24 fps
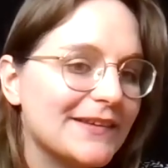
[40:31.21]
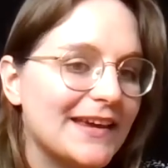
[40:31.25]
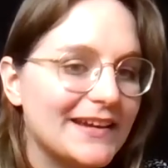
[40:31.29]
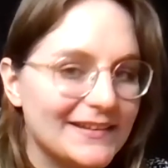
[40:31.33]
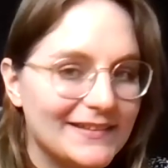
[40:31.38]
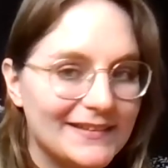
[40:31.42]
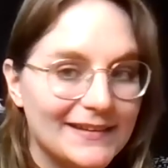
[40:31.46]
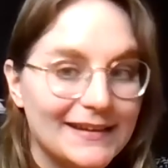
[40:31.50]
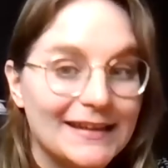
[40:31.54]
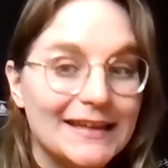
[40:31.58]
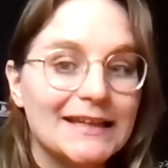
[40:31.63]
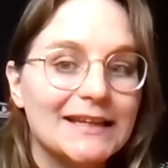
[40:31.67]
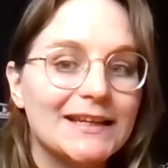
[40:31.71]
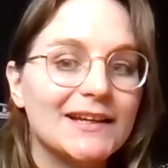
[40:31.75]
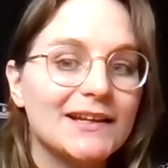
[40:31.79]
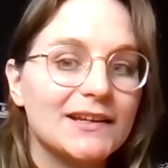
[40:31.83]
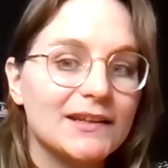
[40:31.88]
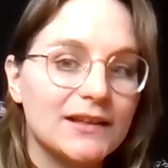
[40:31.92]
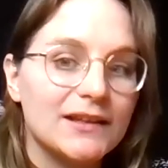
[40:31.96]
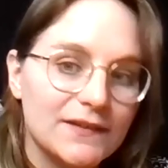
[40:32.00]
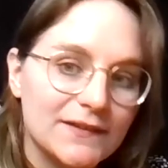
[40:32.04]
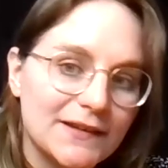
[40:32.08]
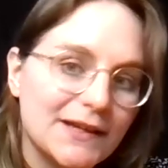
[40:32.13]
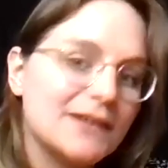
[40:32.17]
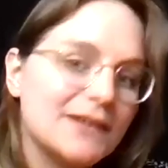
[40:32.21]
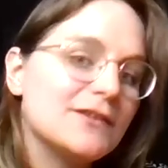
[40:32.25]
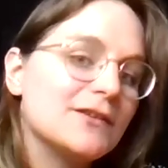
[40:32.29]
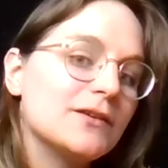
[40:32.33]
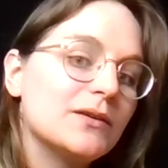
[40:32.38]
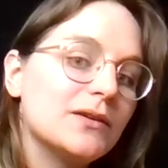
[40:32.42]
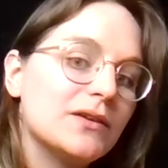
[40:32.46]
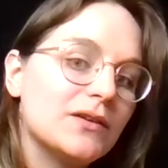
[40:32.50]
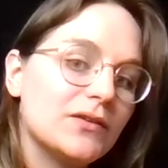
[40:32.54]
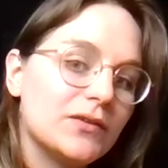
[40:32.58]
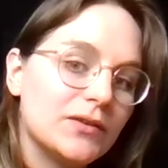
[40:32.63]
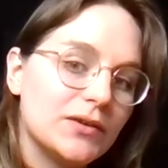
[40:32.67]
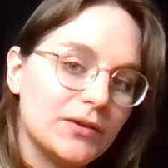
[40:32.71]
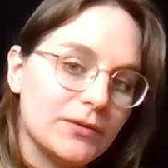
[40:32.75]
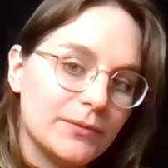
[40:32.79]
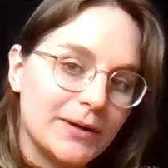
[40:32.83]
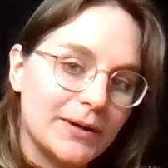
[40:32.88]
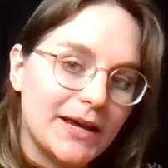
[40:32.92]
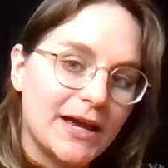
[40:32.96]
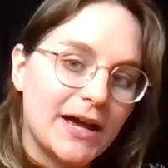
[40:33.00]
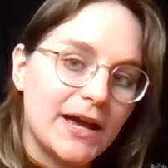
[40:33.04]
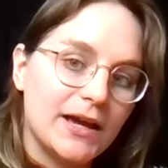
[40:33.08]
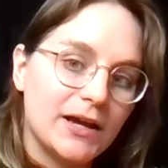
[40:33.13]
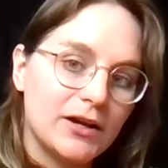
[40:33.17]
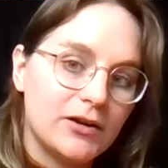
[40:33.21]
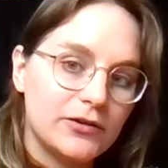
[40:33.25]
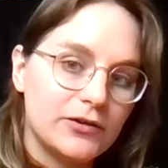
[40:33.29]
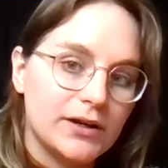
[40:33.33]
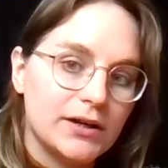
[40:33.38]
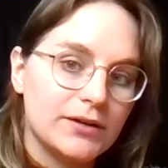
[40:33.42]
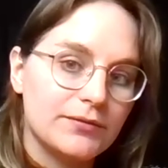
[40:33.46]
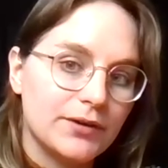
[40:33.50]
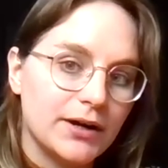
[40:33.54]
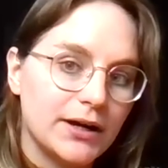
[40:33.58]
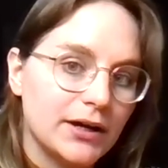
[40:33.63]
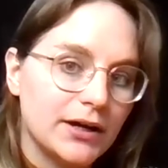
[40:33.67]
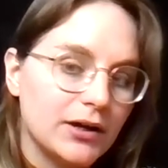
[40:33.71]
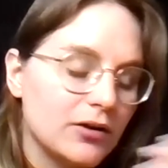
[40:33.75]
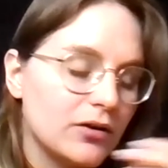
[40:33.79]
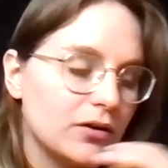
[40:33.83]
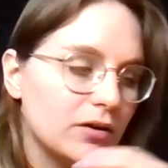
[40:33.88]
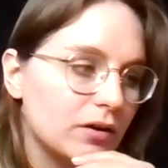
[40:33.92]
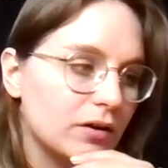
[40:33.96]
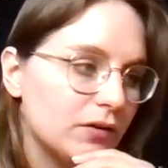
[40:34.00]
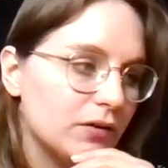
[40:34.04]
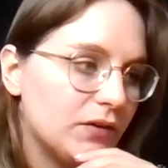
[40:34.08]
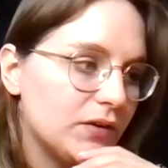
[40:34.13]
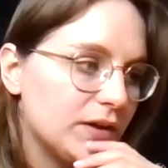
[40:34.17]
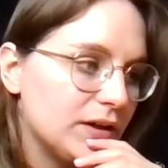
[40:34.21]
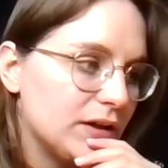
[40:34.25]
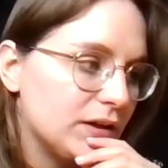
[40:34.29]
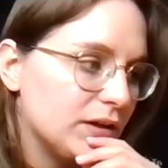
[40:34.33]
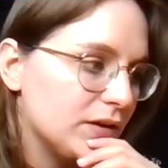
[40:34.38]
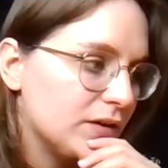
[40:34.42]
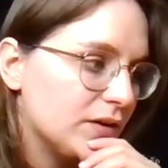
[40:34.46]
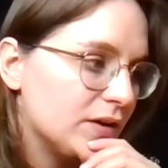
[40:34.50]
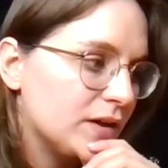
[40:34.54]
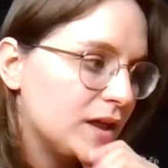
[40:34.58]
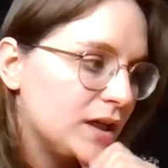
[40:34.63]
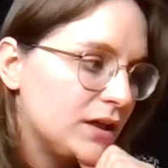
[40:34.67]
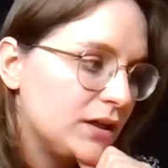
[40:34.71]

18 and I started doing this UEA creative writing course, and